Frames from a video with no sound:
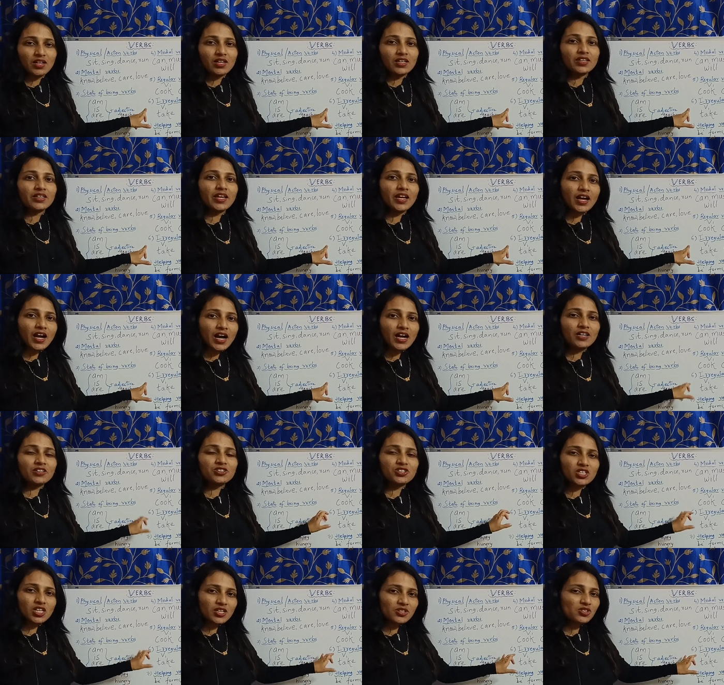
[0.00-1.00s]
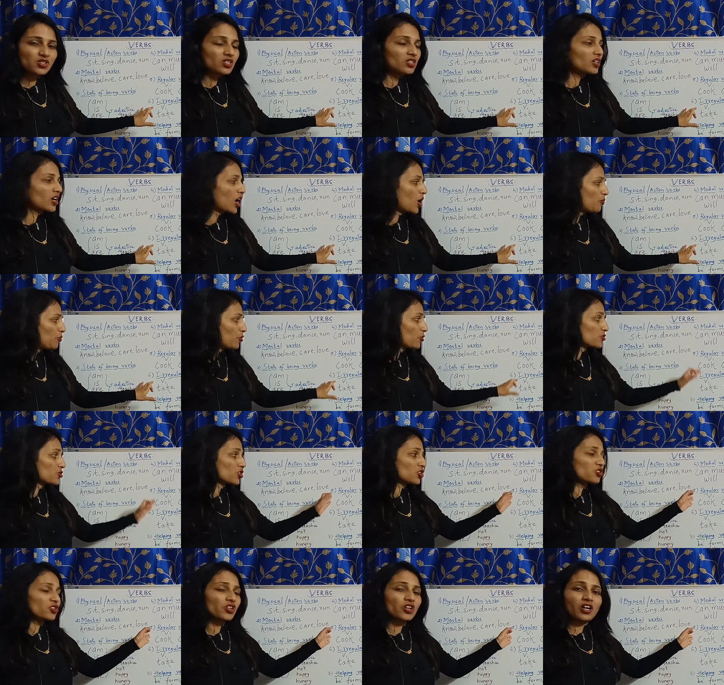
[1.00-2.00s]
They are just
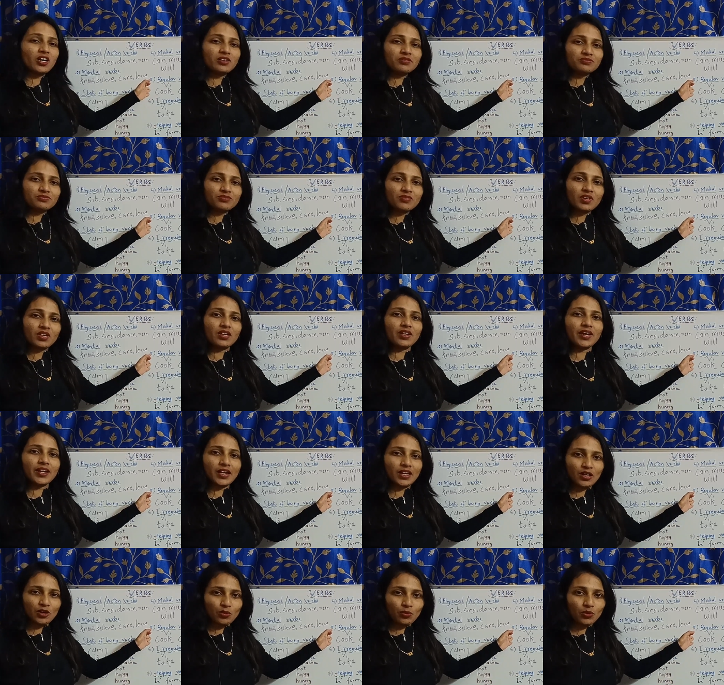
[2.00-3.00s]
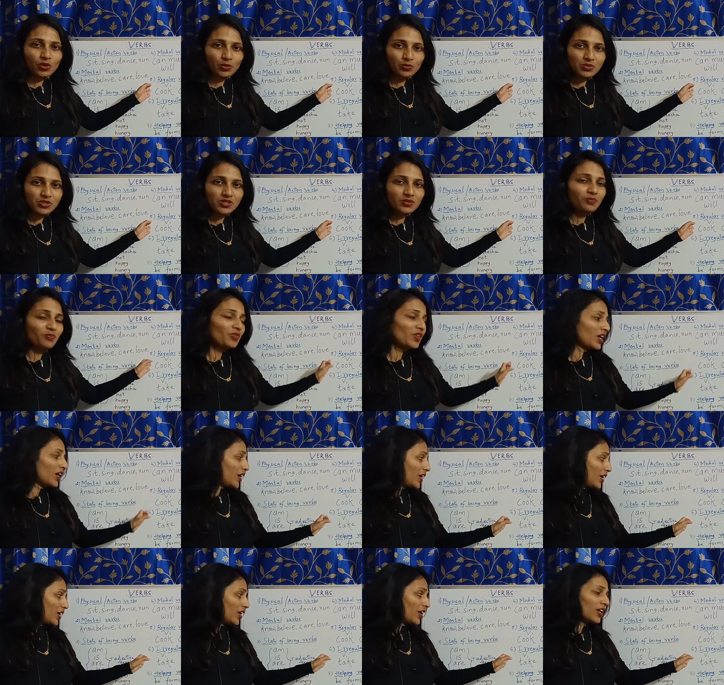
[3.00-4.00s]
opposite to your regular verbs.
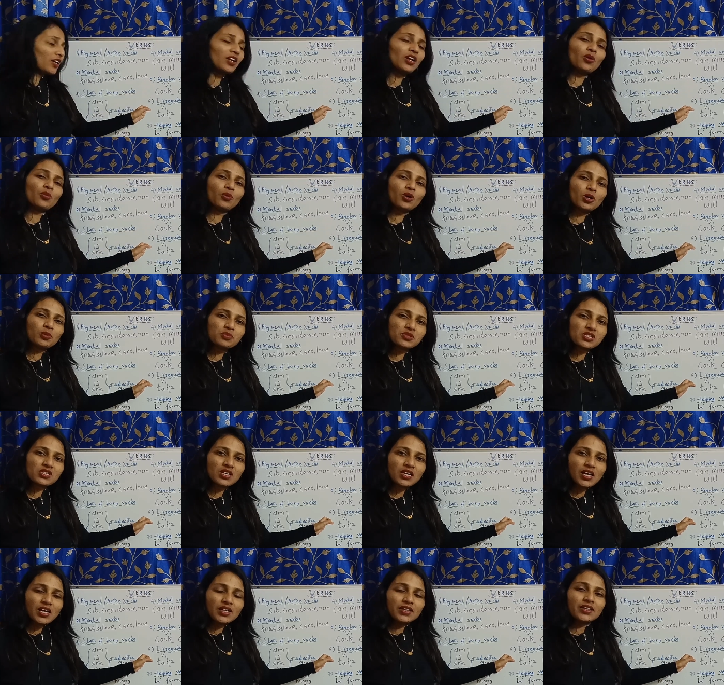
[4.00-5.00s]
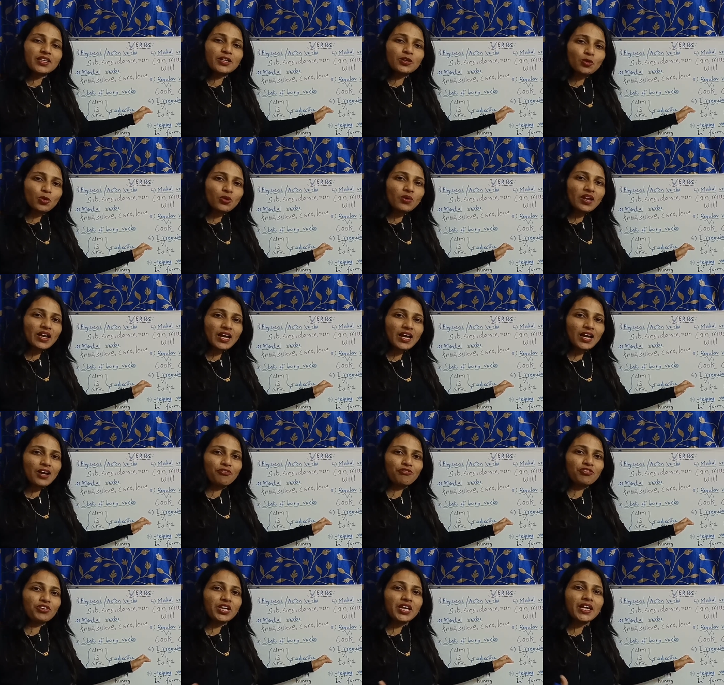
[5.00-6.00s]
Irregular verbs, they don't
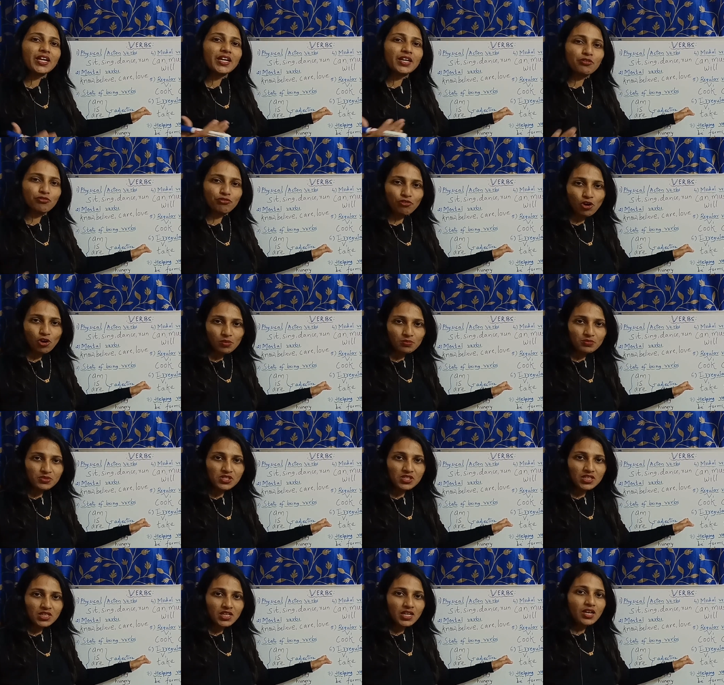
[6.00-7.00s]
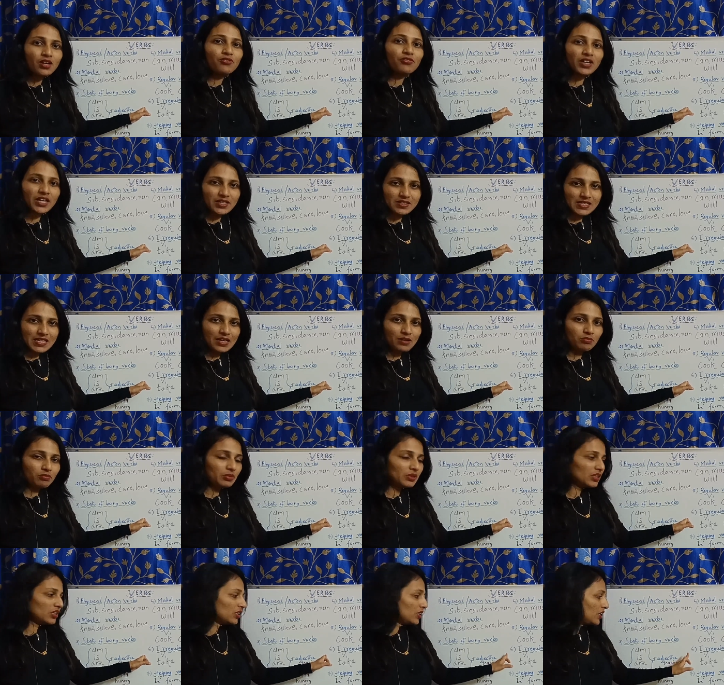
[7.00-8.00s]
have ed forms. For
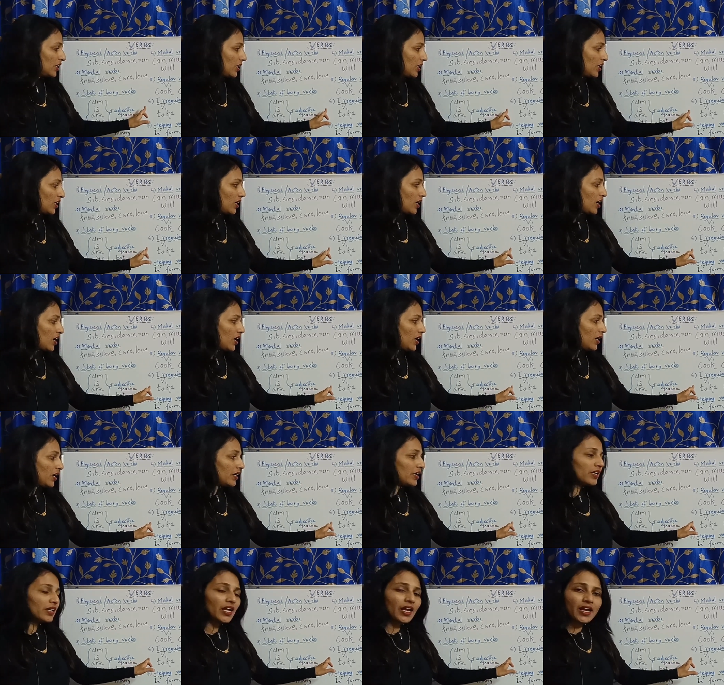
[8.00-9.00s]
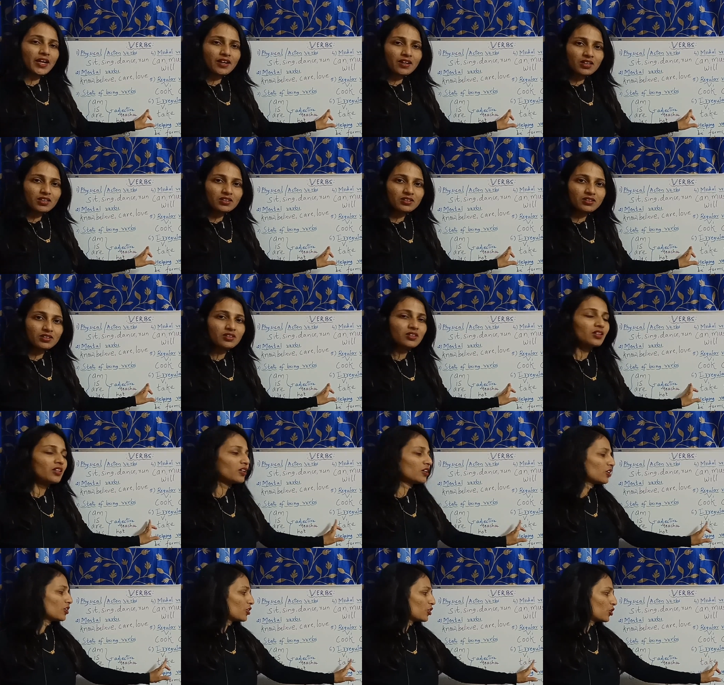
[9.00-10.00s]
example, take,
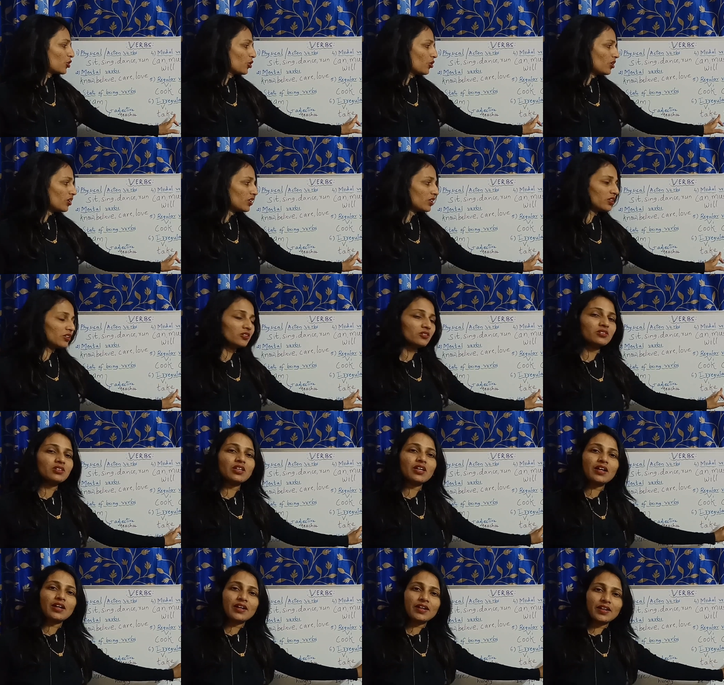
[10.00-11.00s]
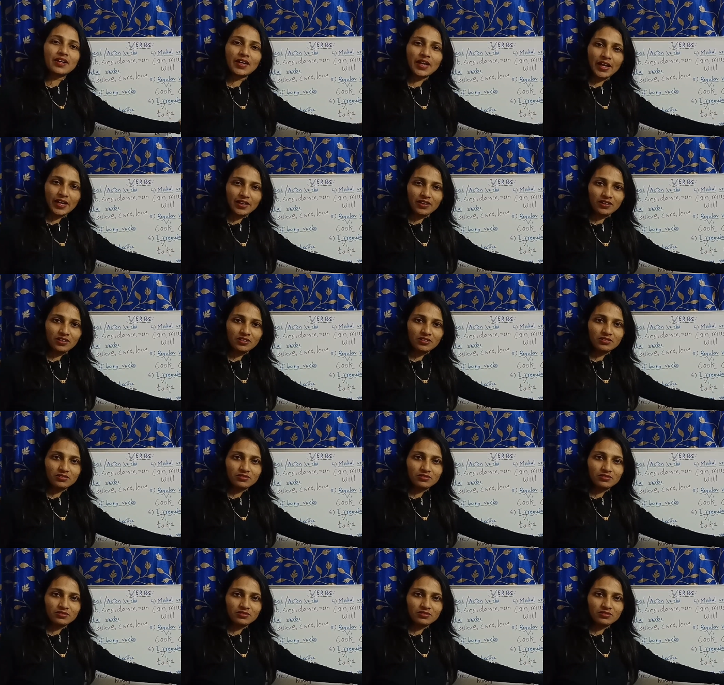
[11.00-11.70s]
took, taken.